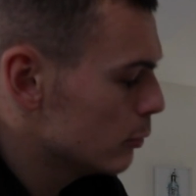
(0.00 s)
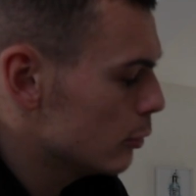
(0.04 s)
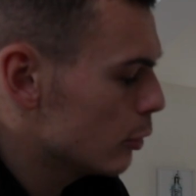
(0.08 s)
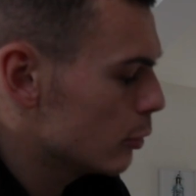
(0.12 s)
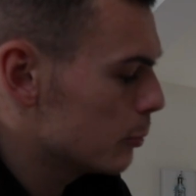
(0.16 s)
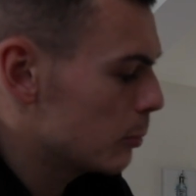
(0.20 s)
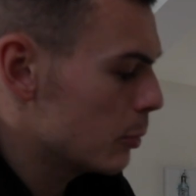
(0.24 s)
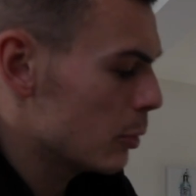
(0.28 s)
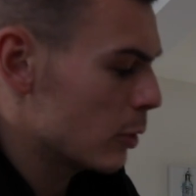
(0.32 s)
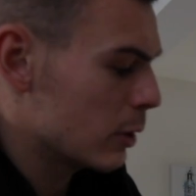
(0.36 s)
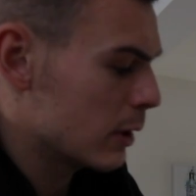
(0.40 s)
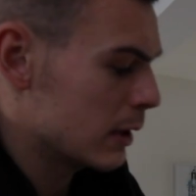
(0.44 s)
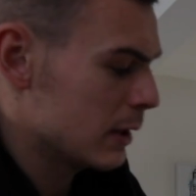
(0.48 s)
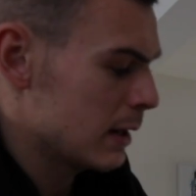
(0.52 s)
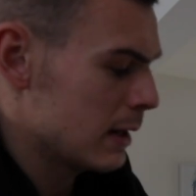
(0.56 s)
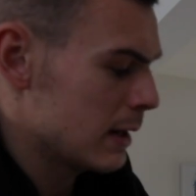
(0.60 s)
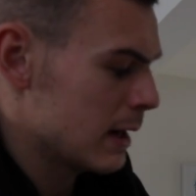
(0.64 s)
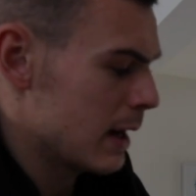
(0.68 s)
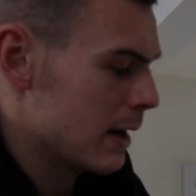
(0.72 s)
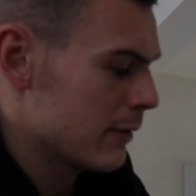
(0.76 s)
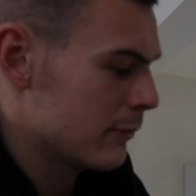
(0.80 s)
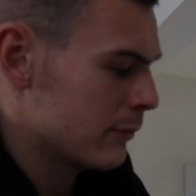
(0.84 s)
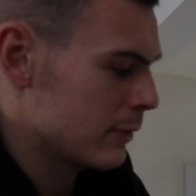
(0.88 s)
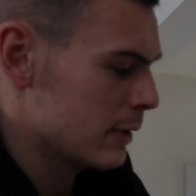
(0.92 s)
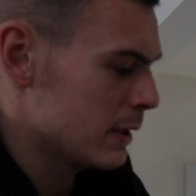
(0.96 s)
logbook, and
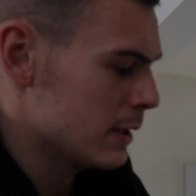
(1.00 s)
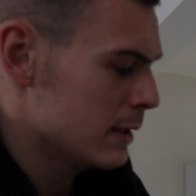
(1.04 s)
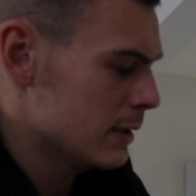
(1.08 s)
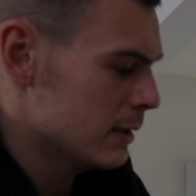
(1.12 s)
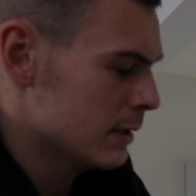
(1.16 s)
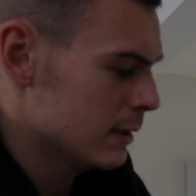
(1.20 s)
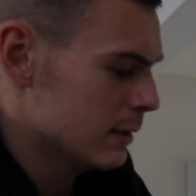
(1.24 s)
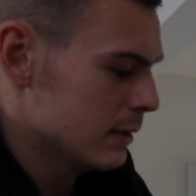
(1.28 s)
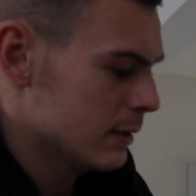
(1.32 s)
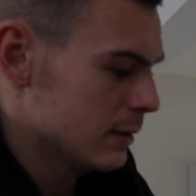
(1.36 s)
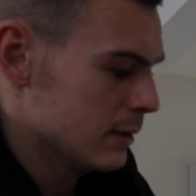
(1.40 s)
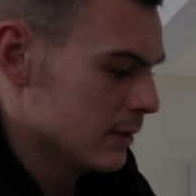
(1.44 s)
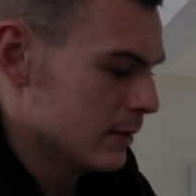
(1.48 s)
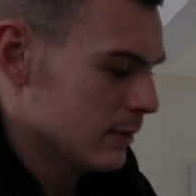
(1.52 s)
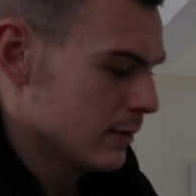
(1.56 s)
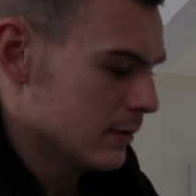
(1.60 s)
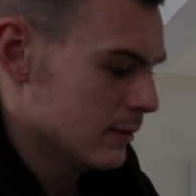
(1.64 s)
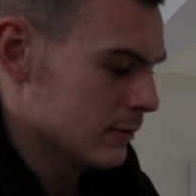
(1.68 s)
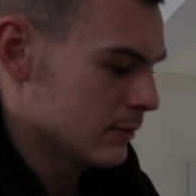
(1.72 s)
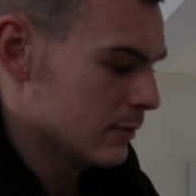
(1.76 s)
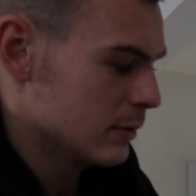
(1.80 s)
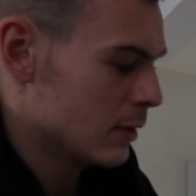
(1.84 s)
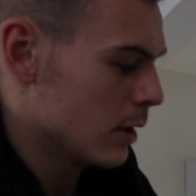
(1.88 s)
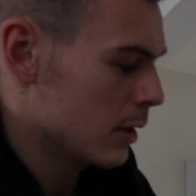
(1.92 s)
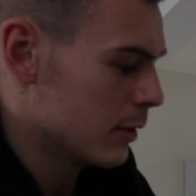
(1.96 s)
then every
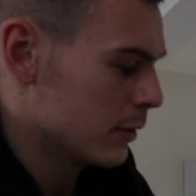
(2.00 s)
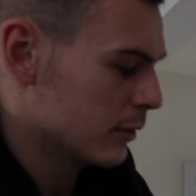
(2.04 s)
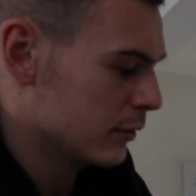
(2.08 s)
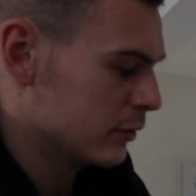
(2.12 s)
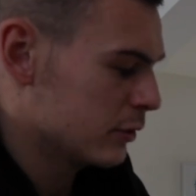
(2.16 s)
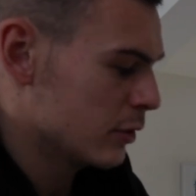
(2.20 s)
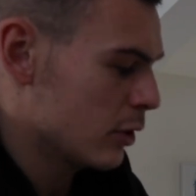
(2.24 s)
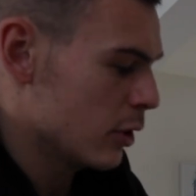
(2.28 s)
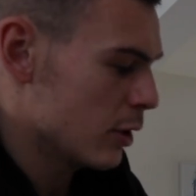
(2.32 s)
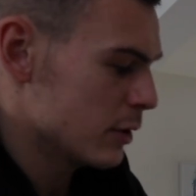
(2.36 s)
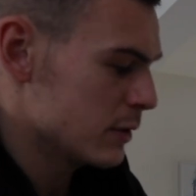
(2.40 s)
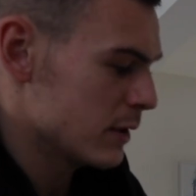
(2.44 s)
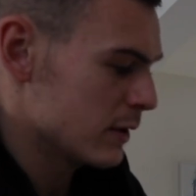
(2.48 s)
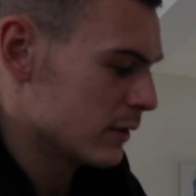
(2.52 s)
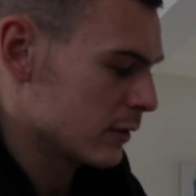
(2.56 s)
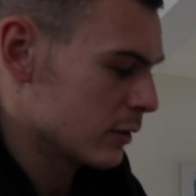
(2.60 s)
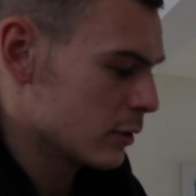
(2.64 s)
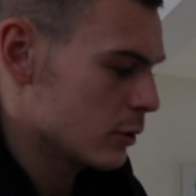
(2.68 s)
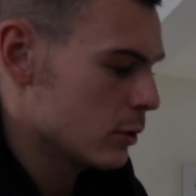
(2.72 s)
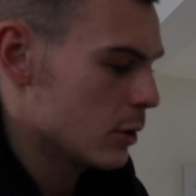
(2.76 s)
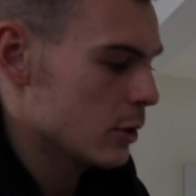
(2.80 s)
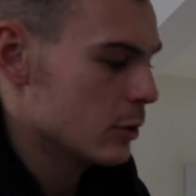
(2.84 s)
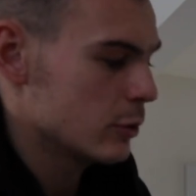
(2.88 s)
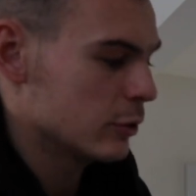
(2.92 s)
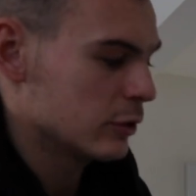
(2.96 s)
other side there's a
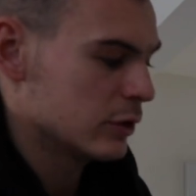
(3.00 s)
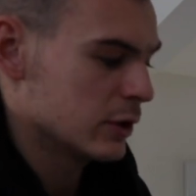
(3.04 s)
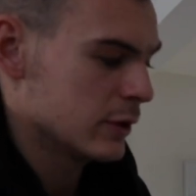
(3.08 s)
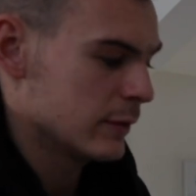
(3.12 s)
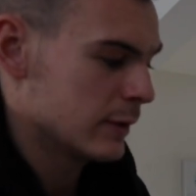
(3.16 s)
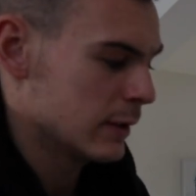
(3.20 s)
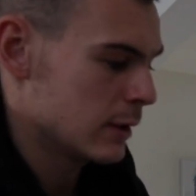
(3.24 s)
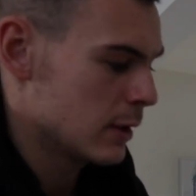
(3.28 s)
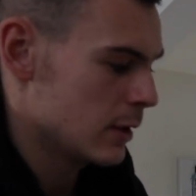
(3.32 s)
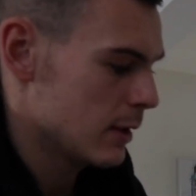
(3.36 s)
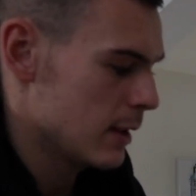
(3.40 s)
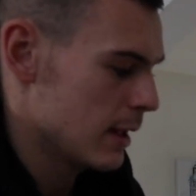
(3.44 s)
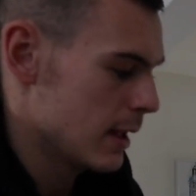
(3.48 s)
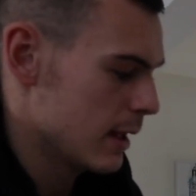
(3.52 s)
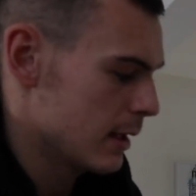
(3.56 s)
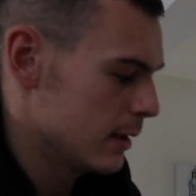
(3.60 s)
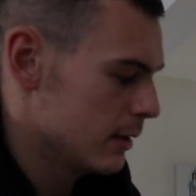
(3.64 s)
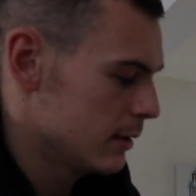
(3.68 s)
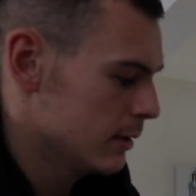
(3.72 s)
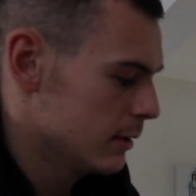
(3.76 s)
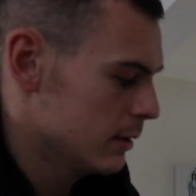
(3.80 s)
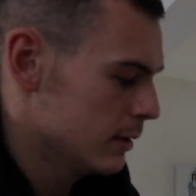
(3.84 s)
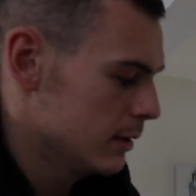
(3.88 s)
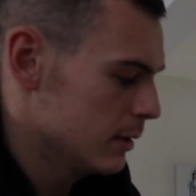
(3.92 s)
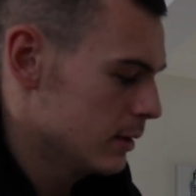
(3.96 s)
quote or something like
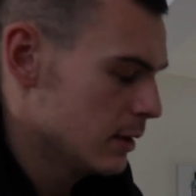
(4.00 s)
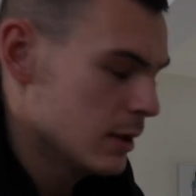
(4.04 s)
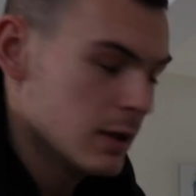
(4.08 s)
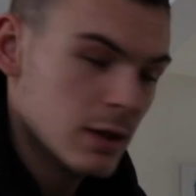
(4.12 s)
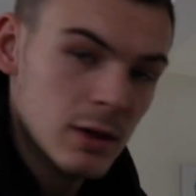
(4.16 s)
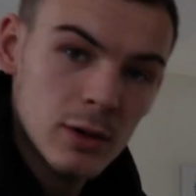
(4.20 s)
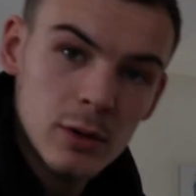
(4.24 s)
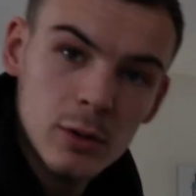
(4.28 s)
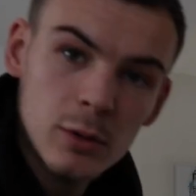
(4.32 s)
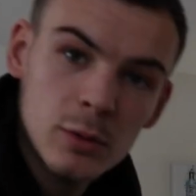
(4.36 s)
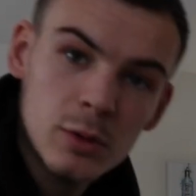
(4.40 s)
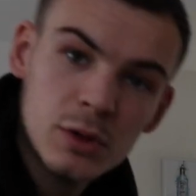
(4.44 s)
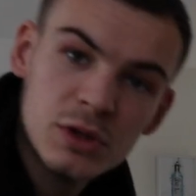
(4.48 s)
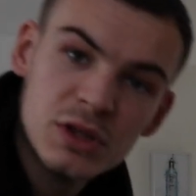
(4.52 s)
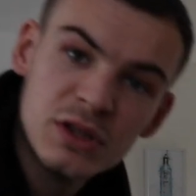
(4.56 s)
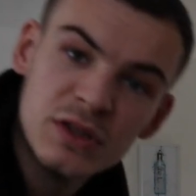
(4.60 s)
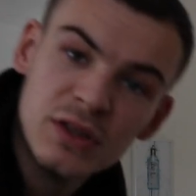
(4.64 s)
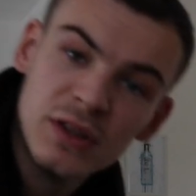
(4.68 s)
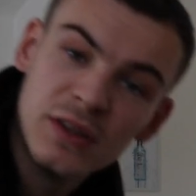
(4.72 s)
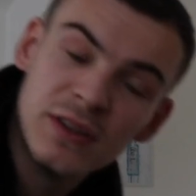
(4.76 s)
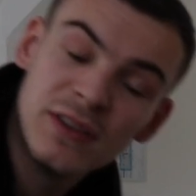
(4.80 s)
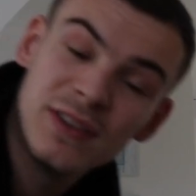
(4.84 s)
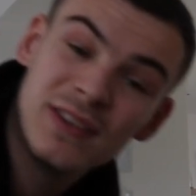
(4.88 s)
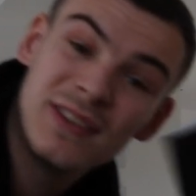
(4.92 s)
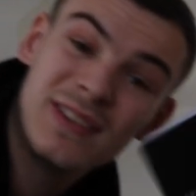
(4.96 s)
that, which is a
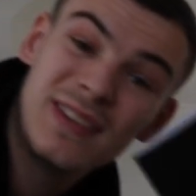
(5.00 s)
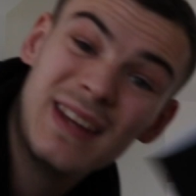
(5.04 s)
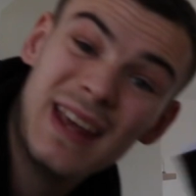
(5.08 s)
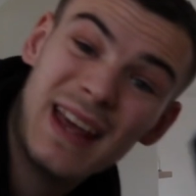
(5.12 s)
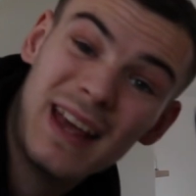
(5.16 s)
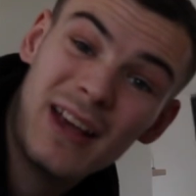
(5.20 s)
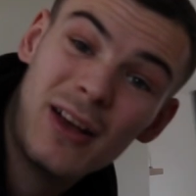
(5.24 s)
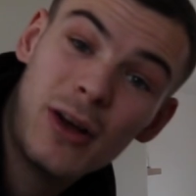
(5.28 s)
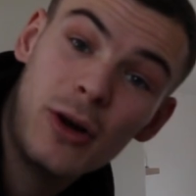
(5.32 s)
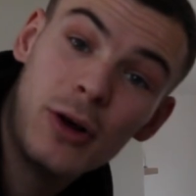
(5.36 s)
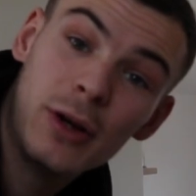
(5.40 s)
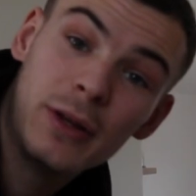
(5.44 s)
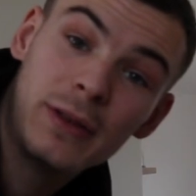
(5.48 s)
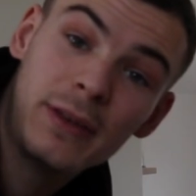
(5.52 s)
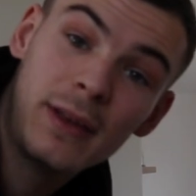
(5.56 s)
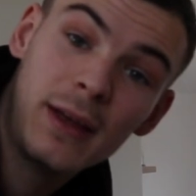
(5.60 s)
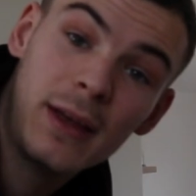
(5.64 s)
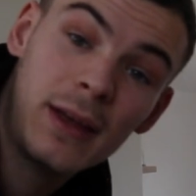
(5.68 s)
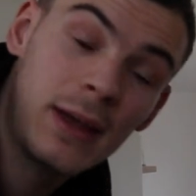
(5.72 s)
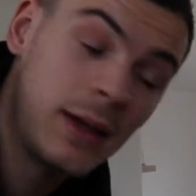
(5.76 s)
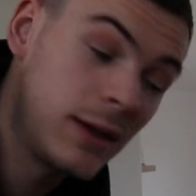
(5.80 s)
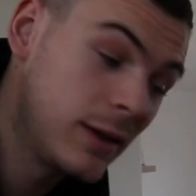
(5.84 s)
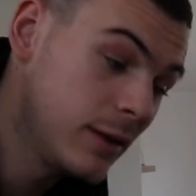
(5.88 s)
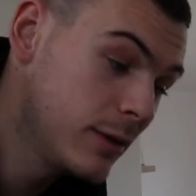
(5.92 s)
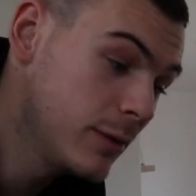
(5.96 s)
sick
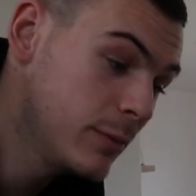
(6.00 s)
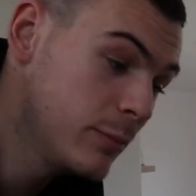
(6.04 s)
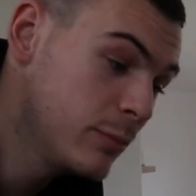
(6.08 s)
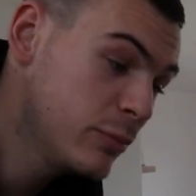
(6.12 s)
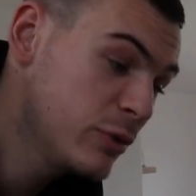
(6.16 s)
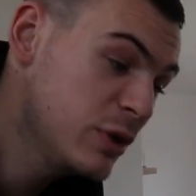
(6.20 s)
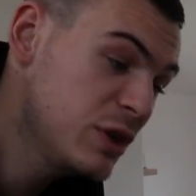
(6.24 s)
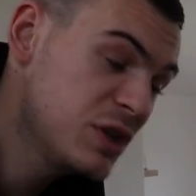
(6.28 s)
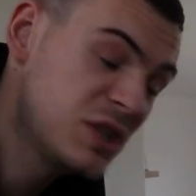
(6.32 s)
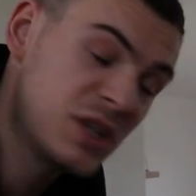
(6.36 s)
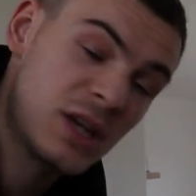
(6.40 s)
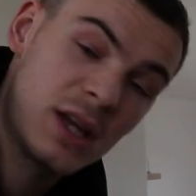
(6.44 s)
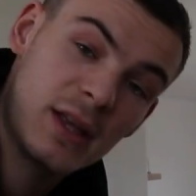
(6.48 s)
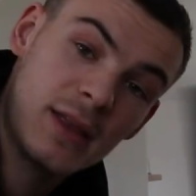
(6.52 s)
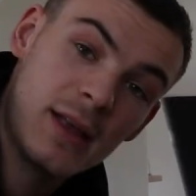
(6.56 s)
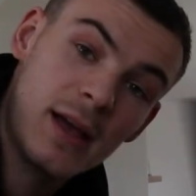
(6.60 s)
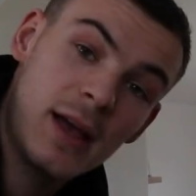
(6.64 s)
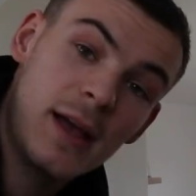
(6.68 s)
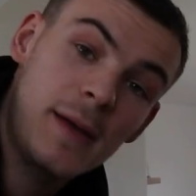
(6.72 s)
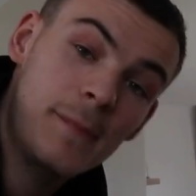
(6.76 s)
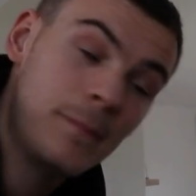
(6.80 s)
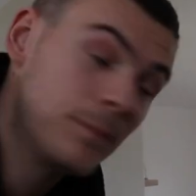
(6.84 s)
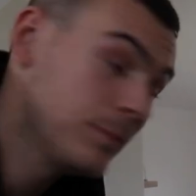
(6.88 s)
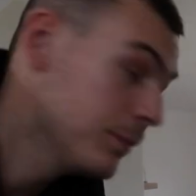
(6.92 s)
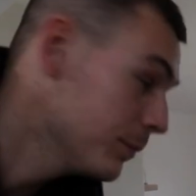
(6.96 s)
idea. Appreciate
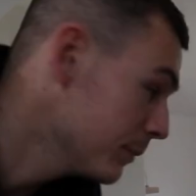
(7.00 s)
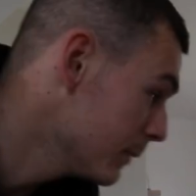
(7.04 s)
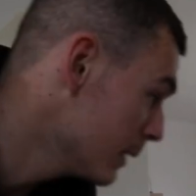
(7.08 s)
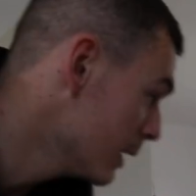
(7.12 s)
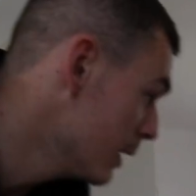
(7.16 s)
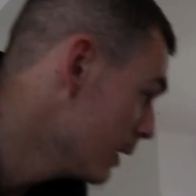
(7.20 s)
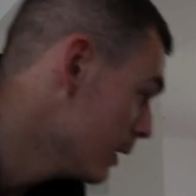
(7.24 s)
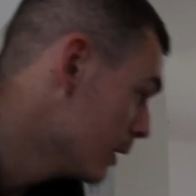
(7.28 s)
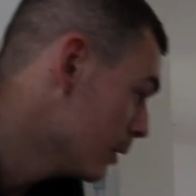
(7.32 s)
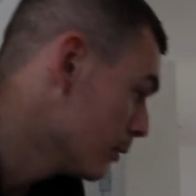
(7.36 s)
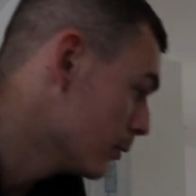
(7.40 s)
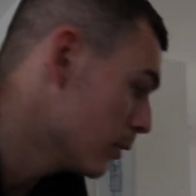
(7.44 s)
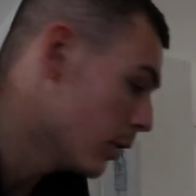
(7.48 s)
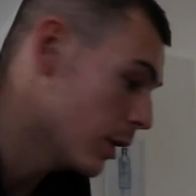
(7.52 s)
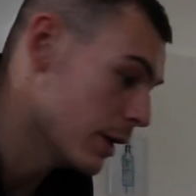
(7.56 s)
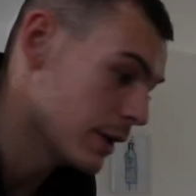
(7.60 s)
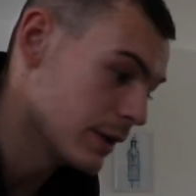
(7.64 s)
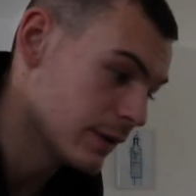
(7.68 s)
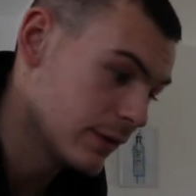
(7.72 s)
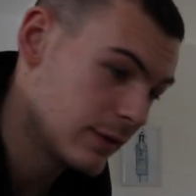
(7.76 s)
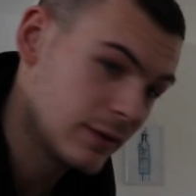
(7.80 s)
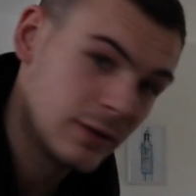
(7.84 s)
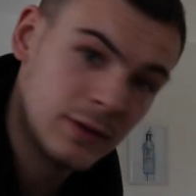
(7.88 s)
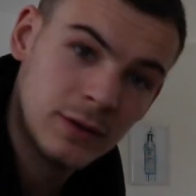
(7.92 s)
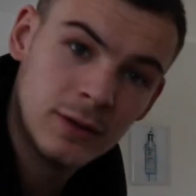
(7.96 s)
that. Right,
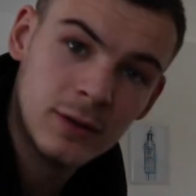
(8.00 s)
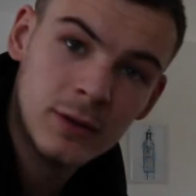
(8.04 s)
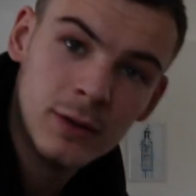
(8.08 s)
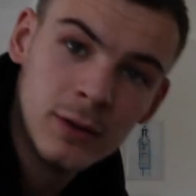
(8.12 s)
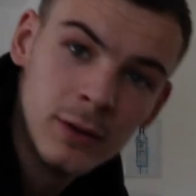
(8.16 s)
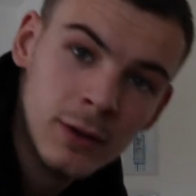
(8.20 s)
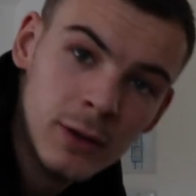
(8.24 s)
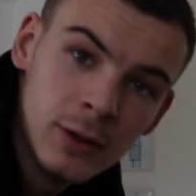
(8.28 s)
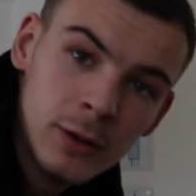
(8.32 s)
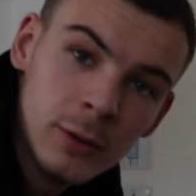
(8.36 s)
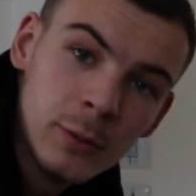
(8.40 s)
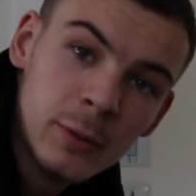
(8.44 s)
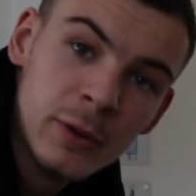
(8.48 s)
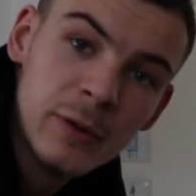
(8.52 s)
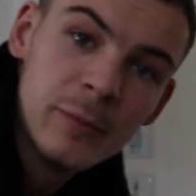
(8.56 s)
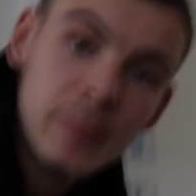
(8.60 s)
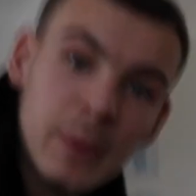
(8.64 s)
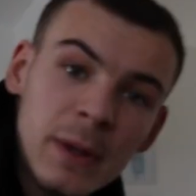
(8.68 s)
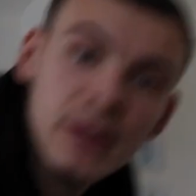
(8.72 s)
we've